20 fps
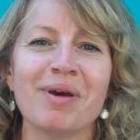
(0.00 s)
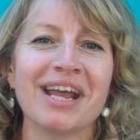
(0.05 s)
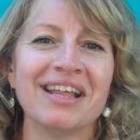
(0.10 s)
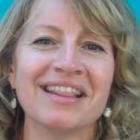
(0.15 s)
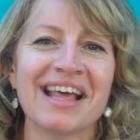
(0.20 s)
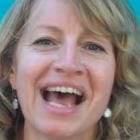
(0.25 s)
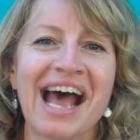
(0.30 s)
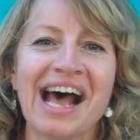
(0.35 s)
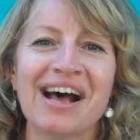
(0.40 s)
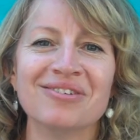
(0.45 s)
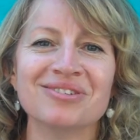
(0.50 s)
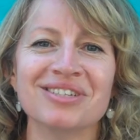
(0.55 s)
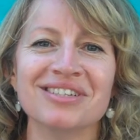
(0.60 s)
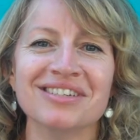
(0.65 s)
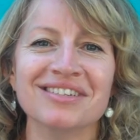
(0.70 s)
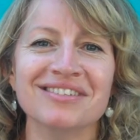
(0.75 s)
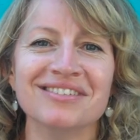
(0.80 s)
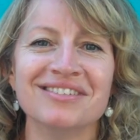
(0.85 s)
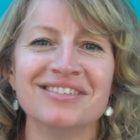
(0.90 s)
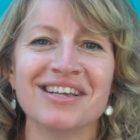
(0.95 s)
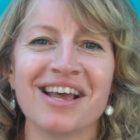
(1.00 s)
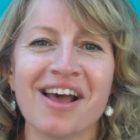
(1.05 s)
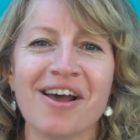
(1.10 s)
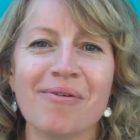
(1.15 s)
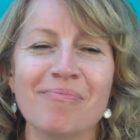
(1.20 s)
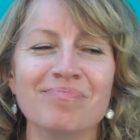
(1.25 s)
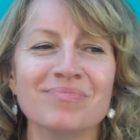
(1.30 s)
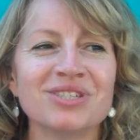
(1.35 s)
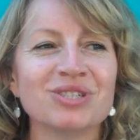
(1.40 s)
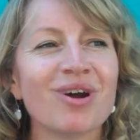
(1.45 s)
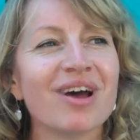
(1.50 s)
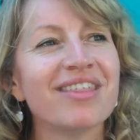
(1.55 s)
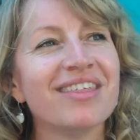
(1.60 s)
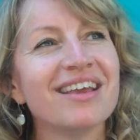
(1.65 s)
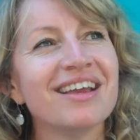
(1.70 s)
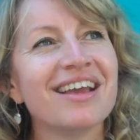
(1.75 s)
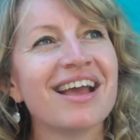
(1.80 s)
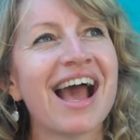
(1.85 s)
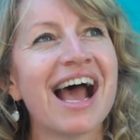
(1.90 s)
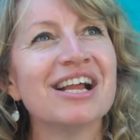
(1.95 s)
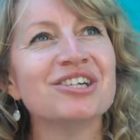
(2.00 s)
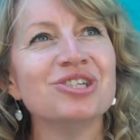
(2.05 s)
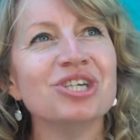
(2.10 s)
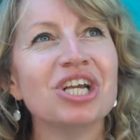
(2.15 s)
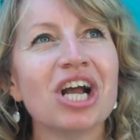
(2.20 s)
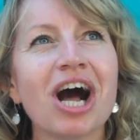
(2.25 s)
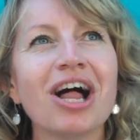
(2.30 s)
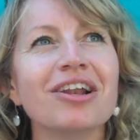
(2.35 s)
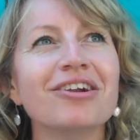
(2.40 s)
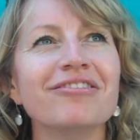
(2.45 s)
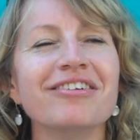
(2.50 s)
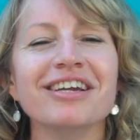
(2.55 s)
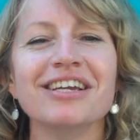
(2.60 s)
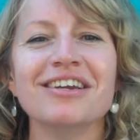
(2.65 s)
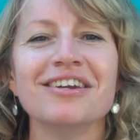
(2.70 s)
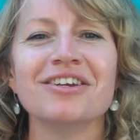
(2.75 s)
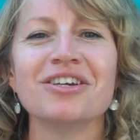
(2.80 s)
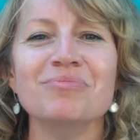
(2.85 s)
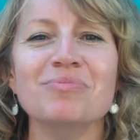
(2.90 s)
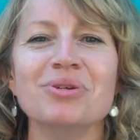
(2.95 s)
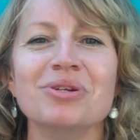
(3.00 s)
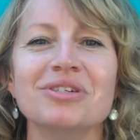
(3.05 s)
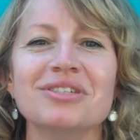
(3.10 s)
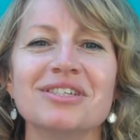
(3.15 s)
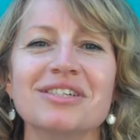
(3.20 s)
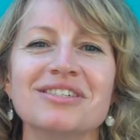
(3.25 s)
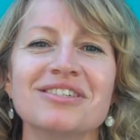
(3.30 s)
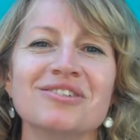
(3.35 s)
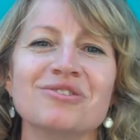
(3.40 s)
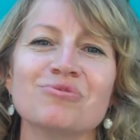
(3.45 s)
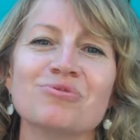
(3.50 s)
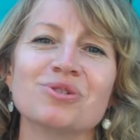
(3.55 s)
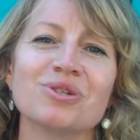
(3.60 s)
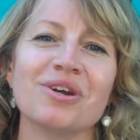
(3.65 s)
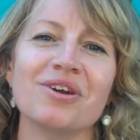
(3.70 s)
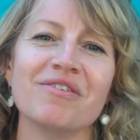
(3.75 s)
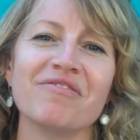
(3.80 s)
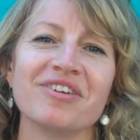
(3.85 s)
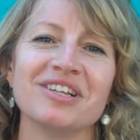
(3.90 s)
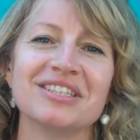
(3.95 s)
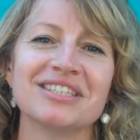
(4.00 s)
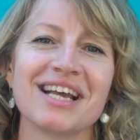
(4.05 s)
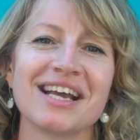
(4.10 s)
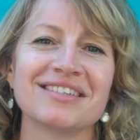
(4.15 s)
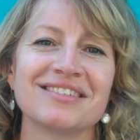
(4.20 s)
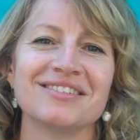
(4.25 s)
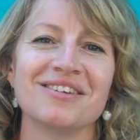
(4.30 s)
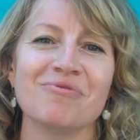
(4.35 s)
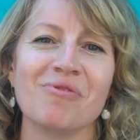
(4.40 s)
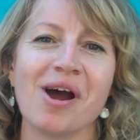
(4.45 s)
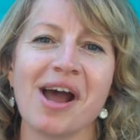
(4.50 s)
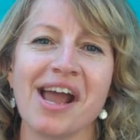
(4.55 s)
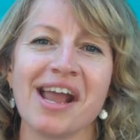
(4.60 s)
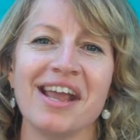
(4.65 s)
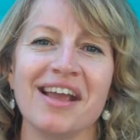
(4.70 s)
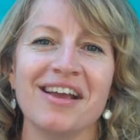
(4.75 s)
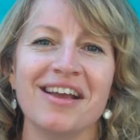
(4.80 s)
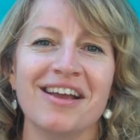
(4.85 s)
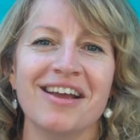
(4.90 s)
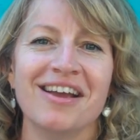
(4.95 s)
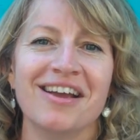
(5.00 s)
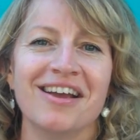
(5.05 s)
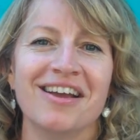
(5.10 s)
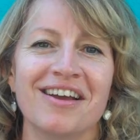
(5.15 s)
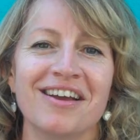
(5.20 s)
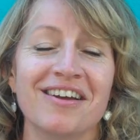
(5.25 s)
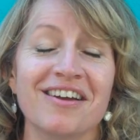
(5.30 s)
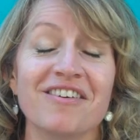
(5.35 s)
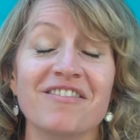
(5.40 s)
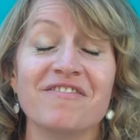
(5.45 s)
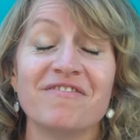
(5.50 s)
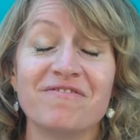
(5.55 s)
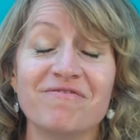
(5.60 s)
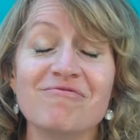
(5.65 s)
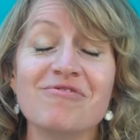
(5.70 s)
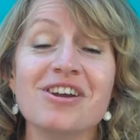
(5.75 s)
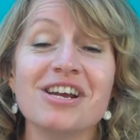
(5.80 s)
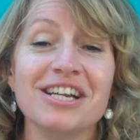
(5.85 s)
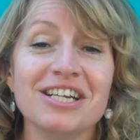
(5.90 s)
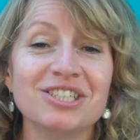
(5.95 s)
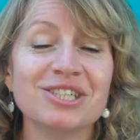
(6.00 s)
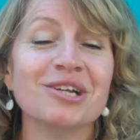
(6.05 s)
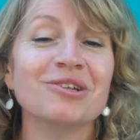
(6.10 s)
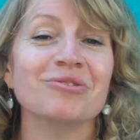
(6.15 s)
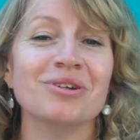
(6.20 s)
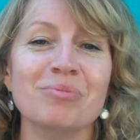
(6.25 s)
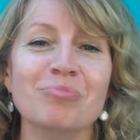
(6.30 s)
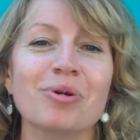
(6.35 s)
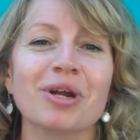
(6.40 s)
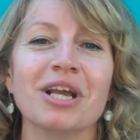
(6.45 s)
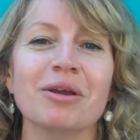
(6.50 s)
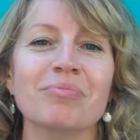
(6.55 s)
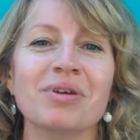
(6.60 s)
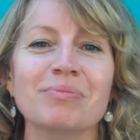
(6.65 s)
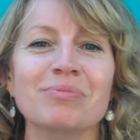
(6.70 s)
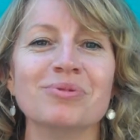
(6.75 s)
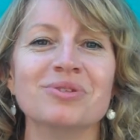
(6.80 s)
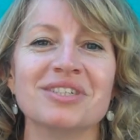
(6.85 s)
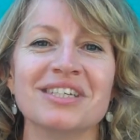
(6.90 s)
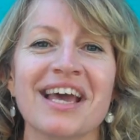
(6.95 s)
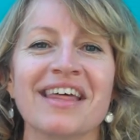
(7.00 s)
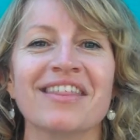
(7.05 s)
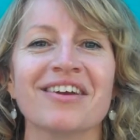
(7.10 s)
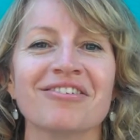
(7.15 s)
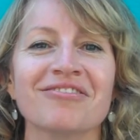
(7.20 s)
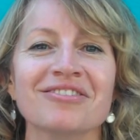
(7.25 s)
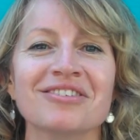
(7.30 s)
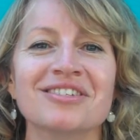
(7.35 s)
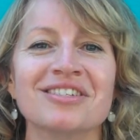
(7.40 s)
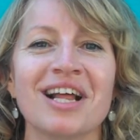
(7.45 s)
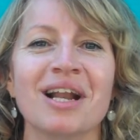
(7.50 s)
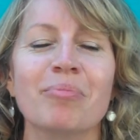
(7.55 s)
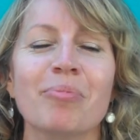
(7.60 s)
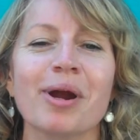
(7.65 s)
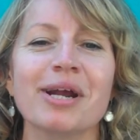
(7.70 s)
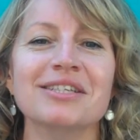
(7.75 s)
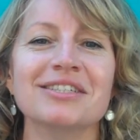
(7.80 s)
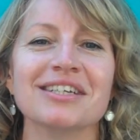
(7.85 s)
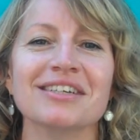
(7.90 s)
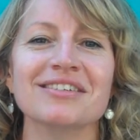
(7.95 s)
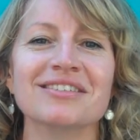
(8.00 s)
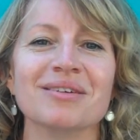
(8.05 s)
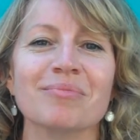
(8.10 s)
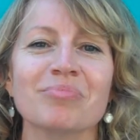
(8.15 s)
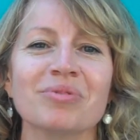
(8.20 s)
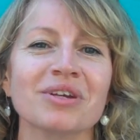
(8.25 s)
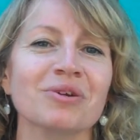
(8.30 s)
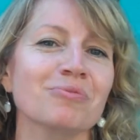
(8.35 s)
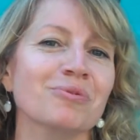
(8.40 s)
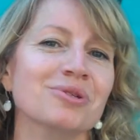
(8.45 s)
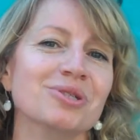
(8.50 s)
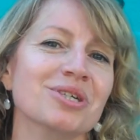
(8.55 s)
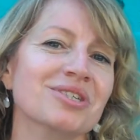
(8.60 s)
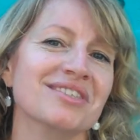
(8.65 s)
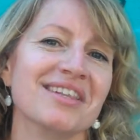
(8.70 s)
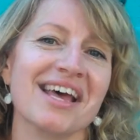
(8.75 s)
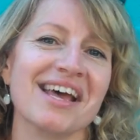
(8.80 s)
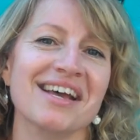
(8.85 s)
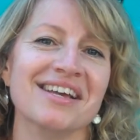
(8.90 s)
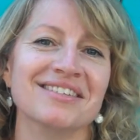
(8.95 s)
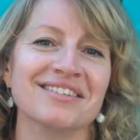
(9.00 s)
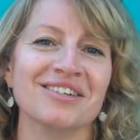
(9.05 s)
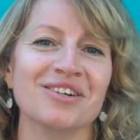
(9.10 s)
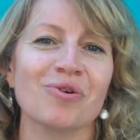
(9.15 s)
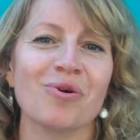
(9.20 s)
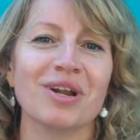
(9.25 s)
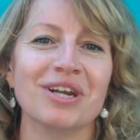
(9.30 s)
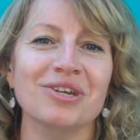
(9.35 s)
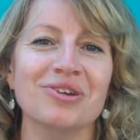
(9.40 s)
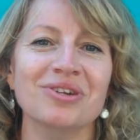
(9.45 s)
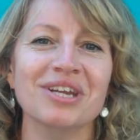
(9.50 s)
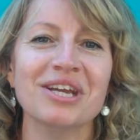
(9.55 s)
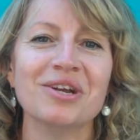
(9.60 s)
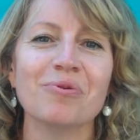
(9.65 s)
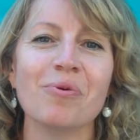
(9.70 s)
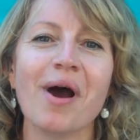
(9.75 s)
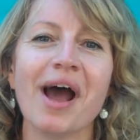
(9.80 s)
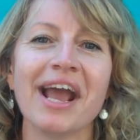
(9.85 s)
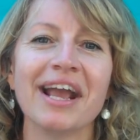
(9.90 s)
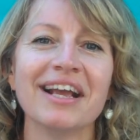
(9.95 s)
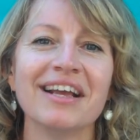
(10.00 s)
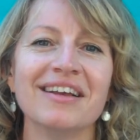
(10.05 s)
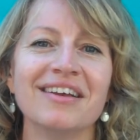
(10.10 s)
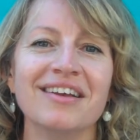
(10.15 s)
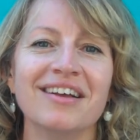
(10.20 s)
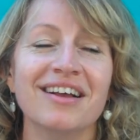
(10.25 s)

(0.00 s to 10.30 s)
we paint their houses. Um, so I think actually colouring in communities is also a fantastic way of really genuinely bringing people together and celebrating something which is theirs in quite a unique way.